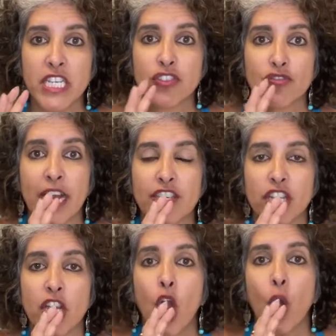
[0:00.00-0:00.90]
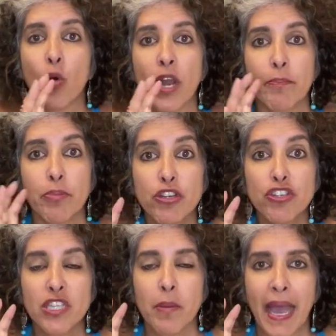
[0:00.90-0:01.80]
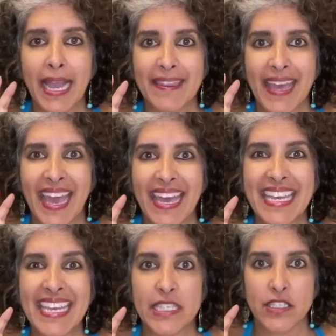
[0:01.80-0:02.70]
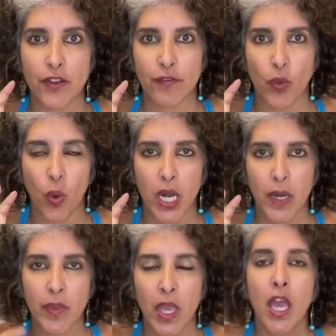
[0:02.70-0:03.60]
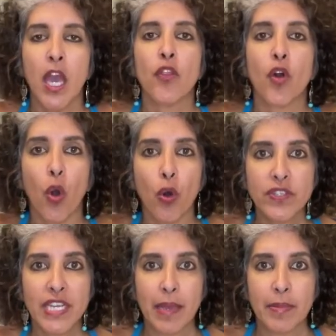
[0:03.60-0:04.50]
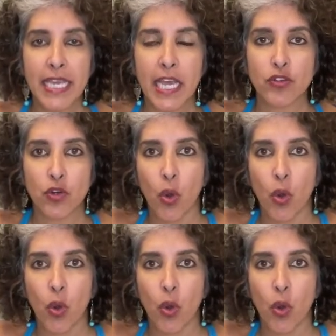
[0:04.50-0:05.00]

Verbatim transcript: contraction where I push the back of the head into the floor. The whole time, again, you're